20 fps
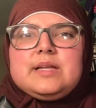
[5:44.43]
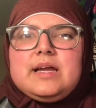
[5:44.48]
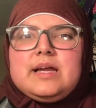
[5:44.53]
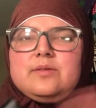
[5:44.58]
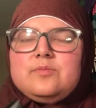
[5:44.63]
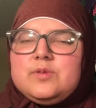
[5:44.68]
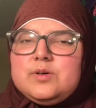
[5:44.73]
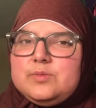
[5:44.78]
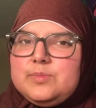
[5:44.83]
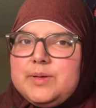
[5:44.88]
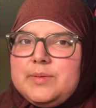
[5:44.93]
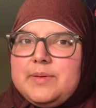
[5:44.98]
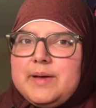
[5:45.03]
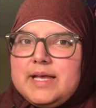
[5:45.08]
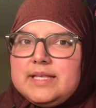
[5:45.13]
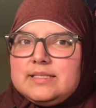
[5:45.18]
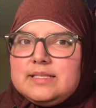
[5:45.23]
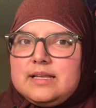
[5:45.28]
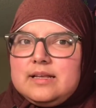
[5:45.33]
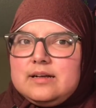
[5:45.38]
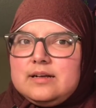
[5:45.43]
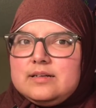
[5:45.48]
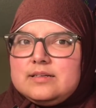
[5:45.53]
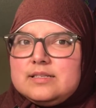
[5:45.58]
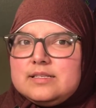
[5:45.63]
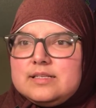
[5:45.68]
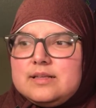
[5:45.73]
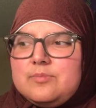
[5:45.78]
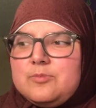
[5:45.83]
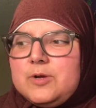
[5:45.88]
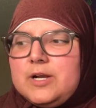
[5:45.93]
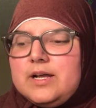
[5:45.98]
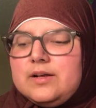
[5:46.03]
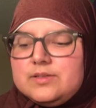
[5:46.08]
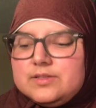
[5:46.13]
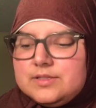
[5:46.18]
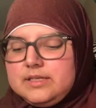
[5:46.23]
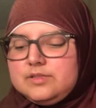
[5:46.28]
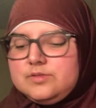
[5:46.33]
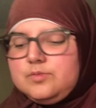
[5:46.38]
I will be passing it on to someone
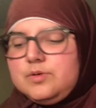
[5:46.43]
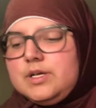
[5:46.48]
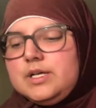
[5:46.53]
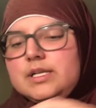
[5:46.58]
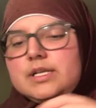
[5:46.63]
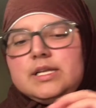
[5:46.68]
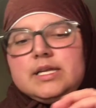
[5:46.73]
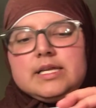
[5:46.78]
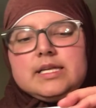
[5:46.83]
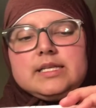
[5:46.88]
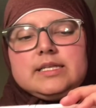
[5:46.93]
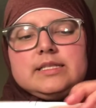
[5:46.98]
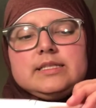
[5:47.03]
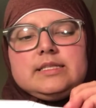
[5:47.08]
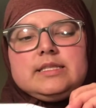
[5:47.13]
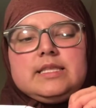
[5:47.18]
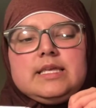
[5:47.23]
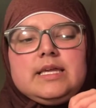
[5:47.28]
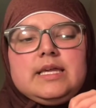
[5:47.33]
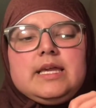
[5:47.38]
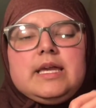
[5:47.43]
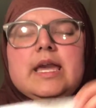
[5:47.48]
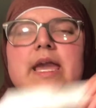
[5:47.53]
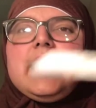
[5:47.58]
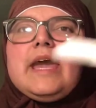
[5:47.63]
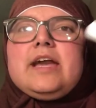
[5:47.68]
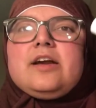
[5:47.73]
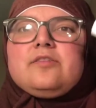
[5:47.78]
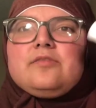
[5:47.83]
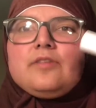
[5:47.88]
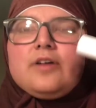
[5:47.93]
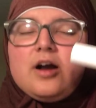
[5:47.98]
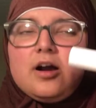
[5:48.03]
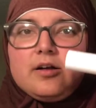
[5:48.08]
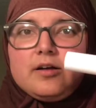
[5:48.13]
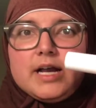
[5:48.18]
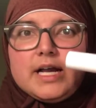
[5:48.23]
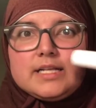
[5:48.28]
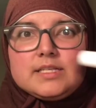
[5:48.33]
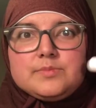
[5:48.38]
else. This one is the Hangover
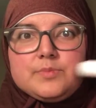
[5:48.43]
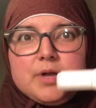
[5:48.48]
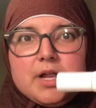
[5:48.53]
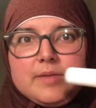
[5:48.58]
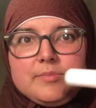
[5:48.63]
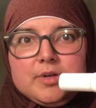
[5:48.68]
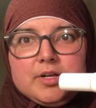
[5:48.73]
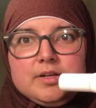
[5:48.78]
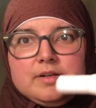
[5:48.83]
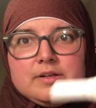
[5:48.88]
RX primer.